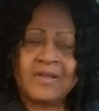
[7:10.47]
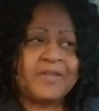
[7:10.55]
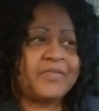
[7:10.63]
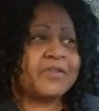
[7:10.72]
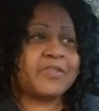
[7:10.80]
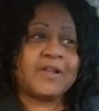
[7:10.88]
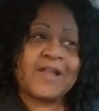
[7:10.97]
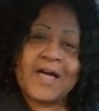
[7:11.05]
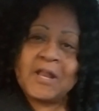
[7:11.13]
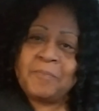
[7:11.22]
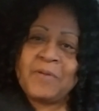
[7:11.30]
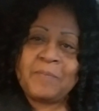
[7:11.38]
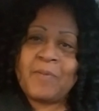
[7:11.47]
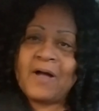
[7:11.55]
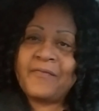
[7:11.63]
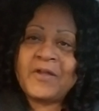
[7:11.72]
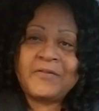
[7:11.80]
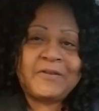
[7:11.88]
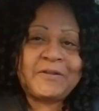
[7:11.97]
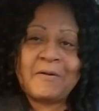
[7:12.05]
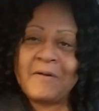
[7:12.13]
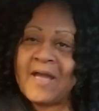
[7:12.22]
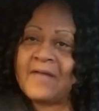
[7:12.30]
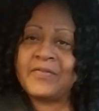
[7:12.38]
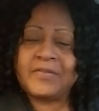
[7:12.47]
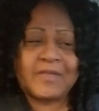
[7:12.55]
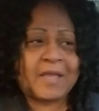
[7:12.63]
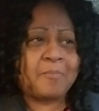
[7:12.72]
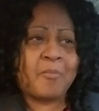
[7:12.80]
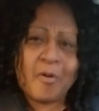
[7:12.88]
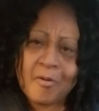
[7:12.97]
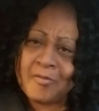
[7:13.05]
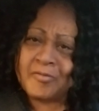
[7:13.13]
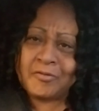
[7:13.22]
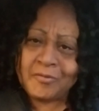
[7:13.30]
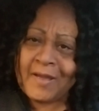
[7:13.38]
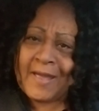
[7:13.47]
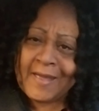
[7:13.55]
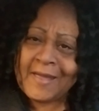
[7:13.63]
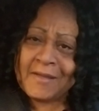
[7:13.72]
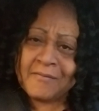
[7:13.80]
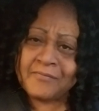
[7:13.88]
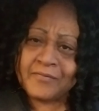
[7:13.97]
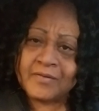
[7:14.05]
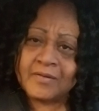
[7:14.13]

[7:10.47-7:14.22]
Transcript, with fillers: There's a lot of people out there that don't have the same morals you have.